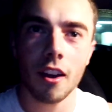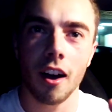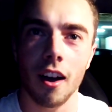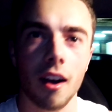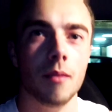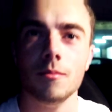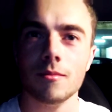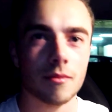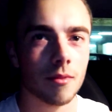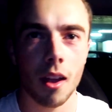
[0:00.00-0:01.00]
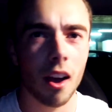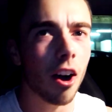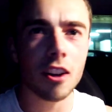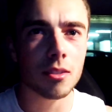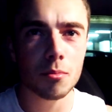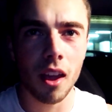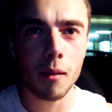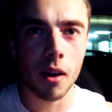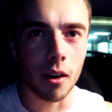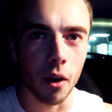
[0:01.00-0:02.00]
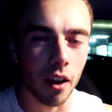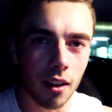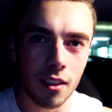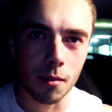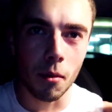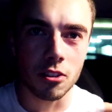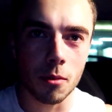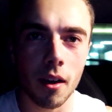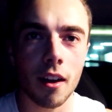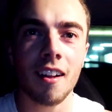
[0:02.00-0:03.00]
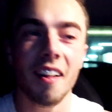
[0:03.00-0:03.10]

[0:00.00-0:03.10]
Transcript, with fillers: Um, awesome name, by the way. He's a macho man.